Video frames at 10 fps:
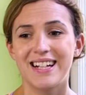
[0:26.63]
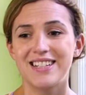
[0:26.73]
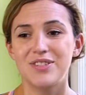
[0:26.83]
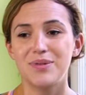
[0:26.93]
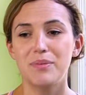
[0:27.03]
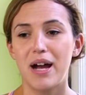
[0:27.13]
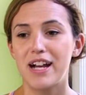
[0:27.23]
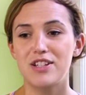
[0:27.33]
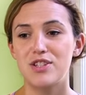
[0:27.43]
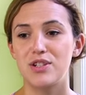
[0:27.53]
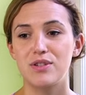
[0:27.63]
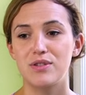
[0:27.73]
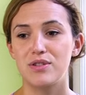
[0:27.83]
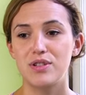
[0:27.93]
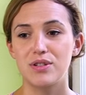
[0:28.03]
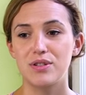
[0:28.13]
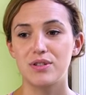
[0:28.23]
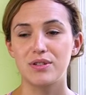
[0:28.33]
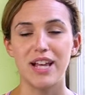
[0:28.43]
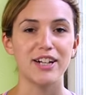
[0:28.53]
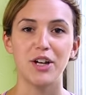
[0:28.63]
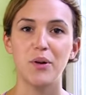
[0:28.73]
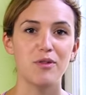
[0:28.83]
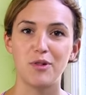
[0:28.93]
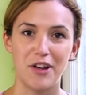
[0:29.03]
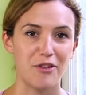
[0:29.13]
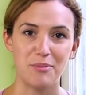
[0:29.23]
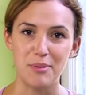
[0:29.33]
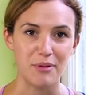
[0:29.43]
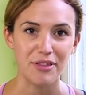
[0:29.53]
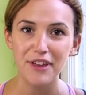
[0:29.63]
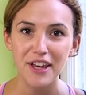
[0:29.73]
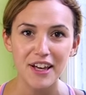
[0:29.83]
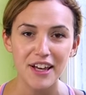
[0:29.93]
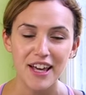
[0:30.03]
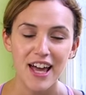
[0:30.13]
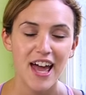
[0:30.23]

just reminds you to let go of what other people think.